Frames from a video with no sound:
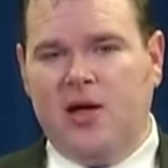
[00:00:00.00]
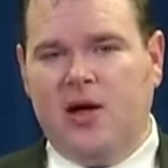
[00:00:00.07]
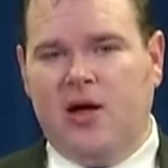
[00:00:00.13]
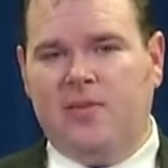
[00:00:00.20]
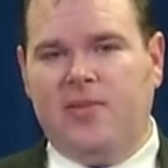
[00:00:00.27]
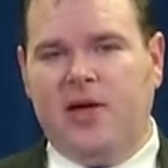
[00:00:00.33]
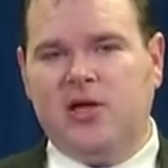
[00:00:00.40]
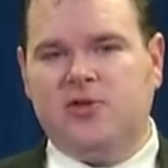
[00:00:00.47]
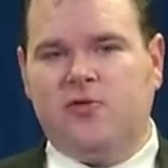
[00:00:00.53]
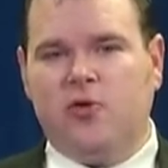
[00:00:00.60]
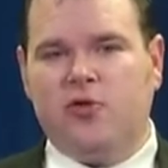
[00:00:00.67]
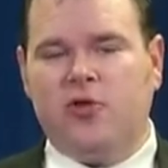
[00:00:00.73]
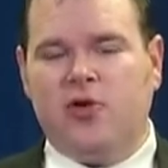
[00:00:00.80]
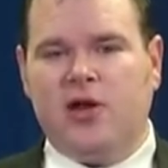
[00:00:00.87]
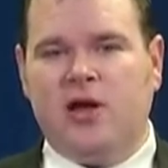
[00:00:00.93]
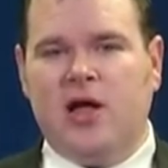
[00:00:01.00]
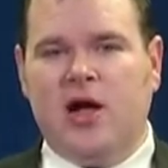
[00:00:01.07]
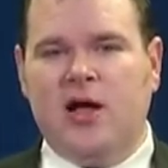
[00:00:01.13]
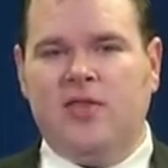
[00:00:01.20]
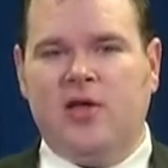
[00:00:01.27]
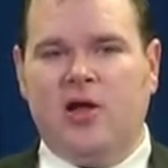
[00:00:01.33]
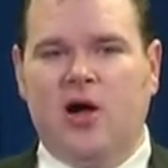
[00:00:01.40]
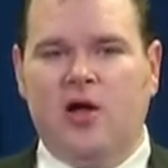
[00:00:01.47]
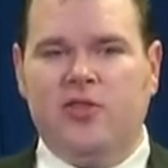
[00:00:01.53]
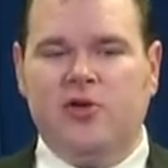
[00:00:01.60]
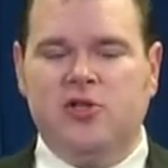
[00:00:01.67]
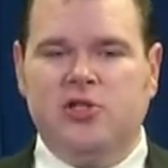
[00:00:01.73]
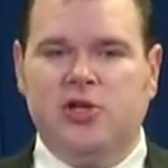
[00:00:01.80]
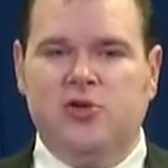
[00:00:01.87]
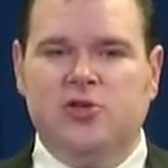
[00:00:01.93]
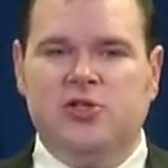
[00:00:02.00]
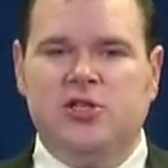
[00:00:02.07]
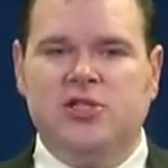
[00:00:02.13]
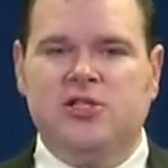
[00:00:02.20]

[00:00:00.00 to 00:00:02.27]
On page 439, the authors used the